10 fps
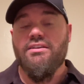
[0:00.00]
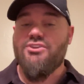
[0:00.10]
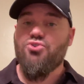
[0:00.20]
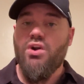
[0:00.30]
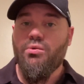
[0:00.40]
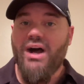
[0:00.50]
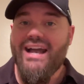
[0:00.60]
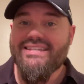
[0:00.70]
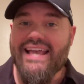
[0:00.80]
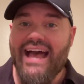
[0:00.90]
Now,
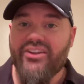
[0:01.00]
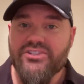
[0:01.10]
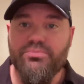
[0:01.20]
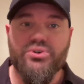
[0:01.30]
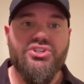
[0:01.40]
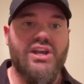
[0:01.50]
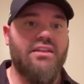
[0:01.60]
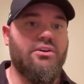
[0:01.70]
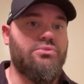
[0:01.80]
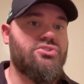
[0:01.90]
scoring-wise, Alex
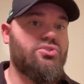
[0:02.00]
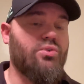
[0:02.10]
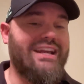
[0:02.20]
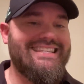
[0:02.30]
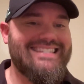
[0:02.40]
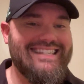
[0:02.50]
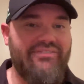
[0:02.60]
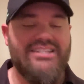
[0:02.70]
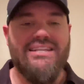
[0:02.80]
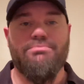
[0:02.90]
Borcello's scoring
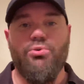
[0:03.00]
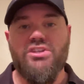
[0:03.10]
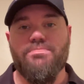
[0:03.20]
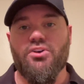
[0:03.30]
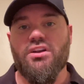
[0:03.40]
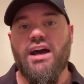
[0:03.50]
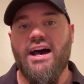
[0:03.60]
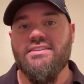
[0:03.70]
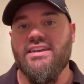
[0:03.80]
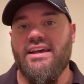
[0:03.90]
17 points per
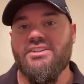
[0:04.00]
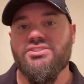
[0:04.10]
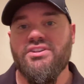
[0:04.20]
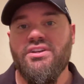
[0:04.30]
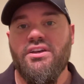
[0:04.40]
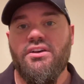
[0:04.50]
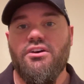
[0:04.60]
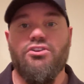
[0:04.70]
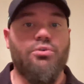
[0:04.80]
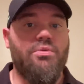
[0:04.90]
contest,
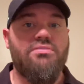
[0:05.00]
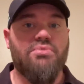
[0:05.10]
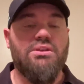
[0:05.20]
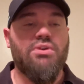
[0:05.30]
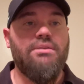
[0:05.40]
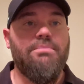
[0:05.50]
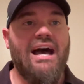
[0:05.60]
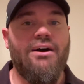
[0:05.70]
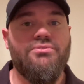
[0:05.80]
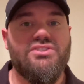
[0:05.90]
along with three
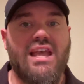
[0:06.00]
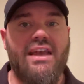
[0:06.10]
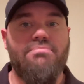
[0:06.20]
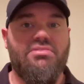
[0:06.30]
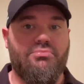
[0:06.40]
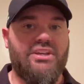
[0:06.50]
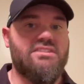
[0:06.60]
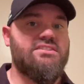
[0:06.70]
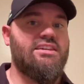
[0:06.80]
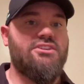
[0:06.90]
rebounds and three
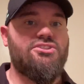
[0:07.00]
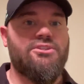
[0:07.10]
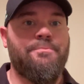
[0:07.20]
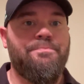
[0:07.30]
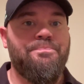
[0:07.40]
assists.